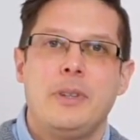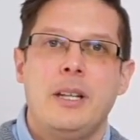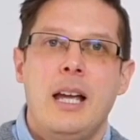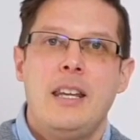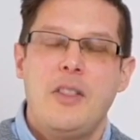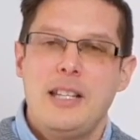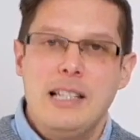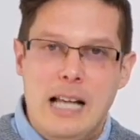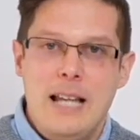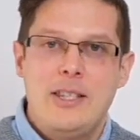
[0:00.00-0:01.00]
Now, this
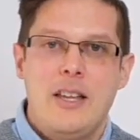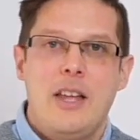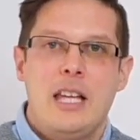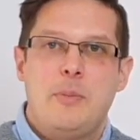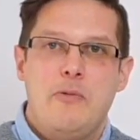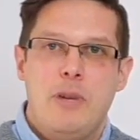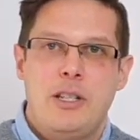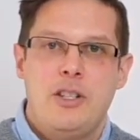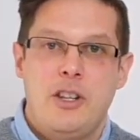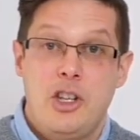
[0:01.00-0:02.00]
letter that has been written
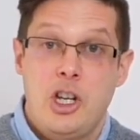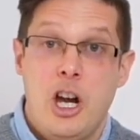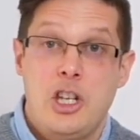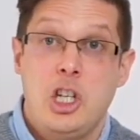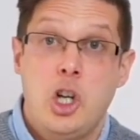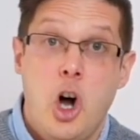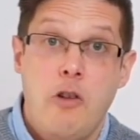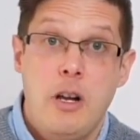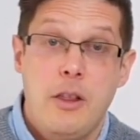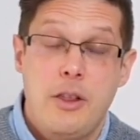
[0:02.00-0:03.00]
to the church in
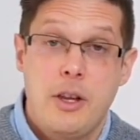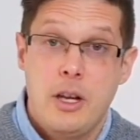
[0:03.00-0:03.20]
Corinth